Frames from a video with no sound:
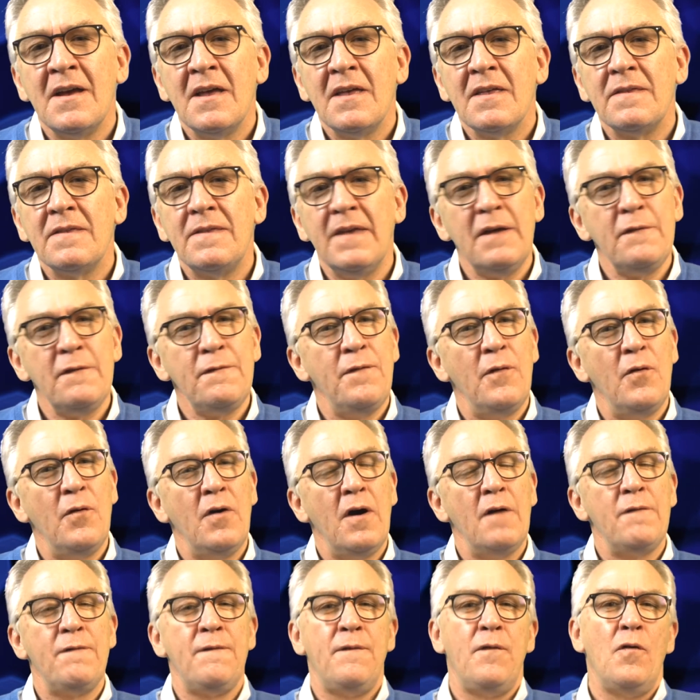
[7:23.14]
Therefore,
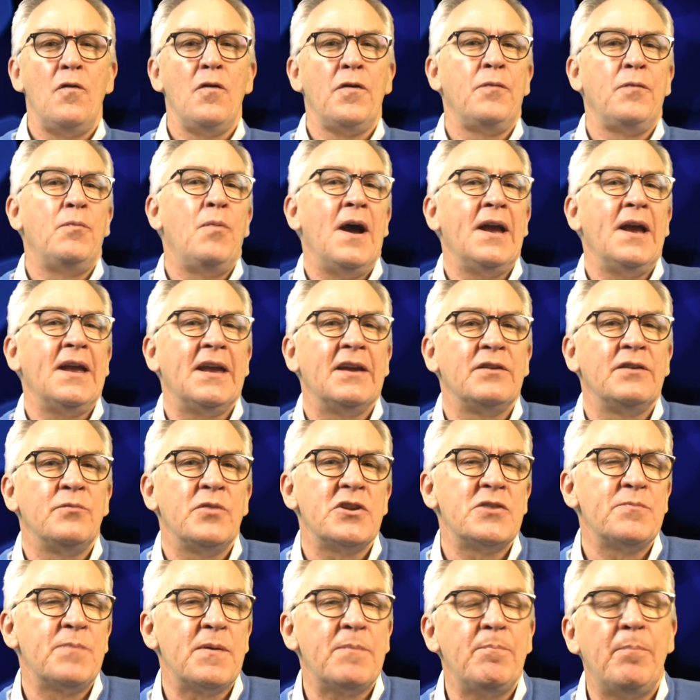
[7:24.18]
a fourth way in
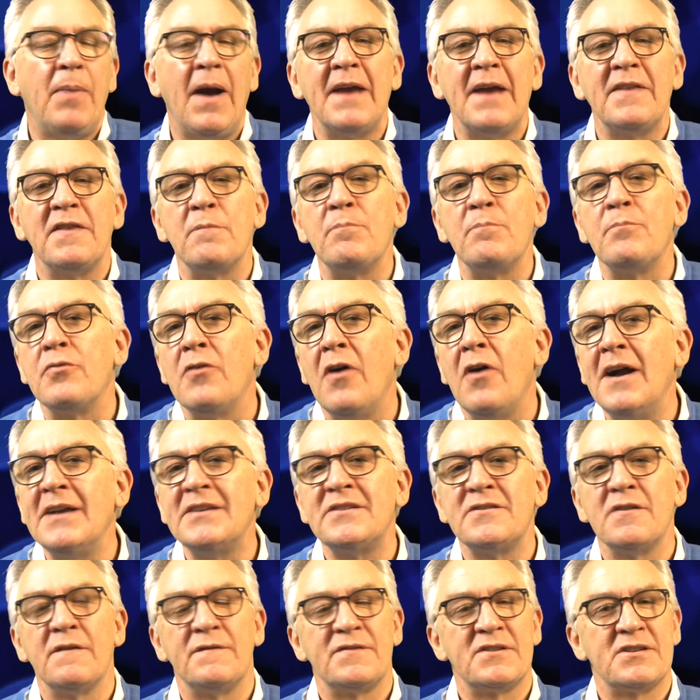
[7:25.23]
which we pay the
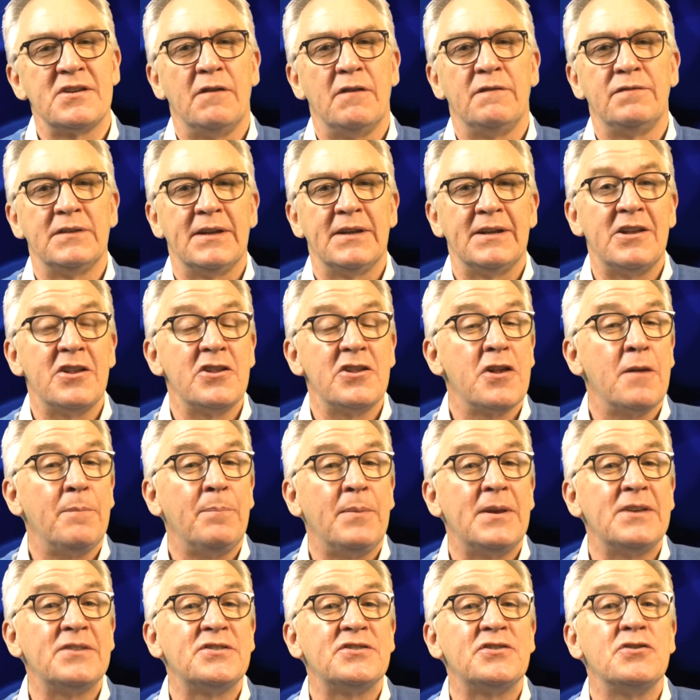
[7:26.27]
price of self-leadership
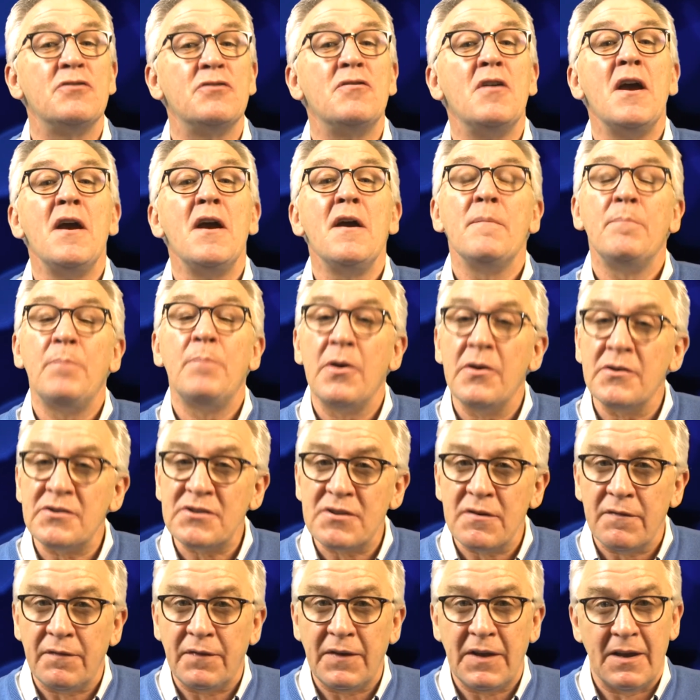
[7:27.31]
is to
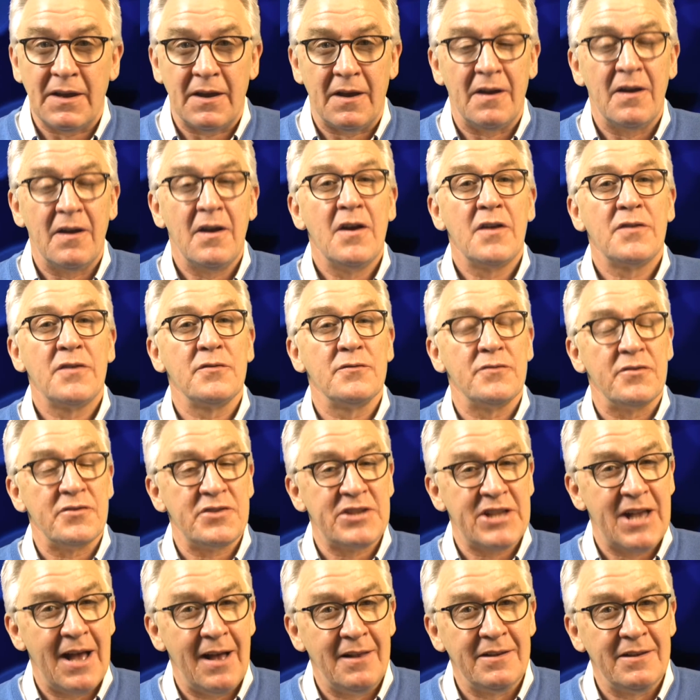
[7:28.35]
persevere through the
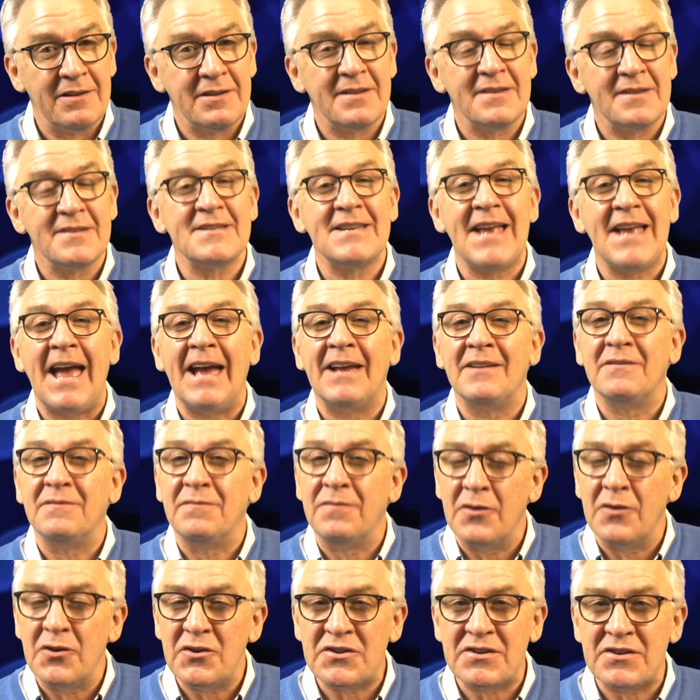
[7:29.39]
challenges,
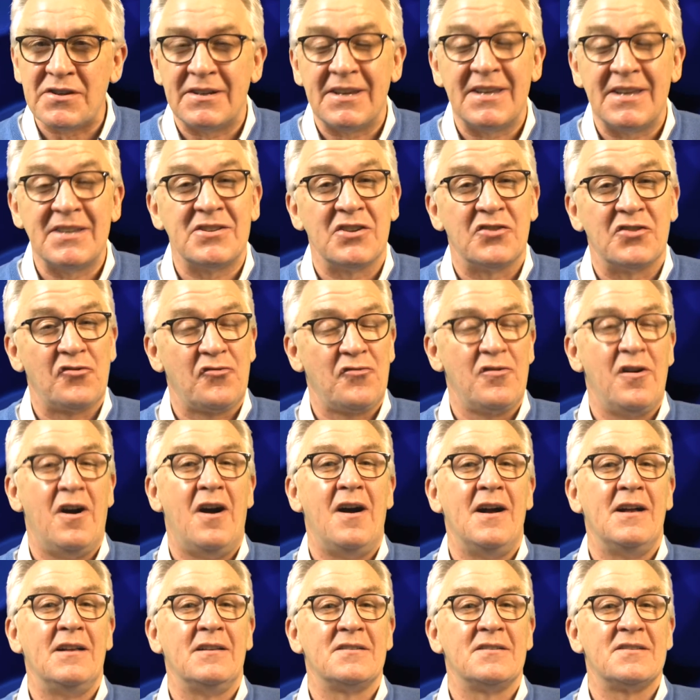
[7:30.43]
adversities, and
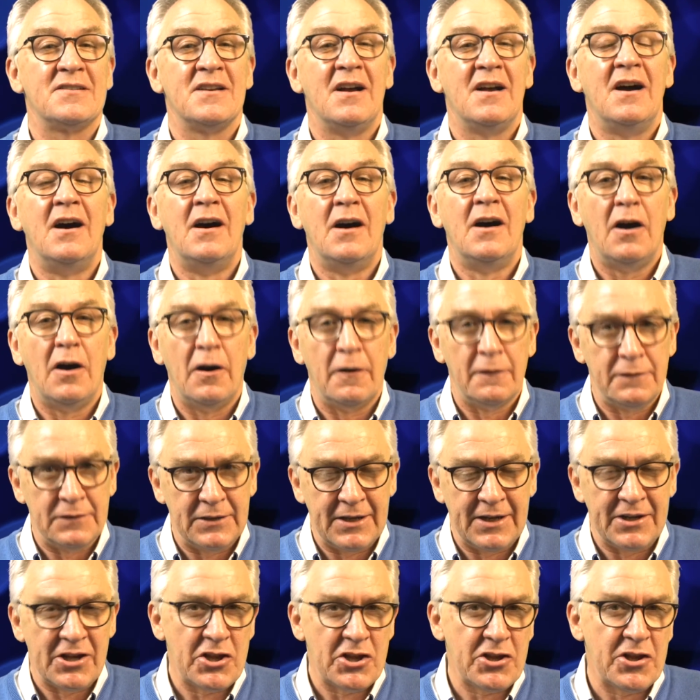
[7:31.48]
trials of
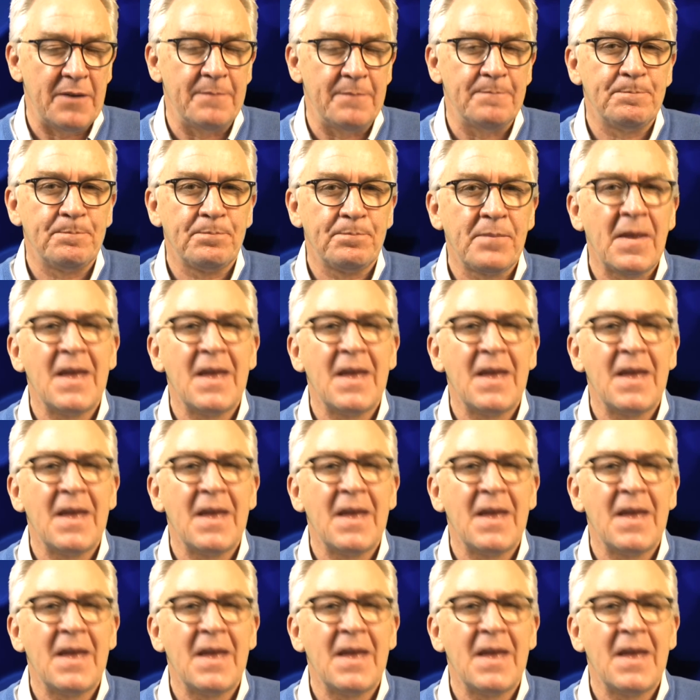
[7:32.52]
leadership.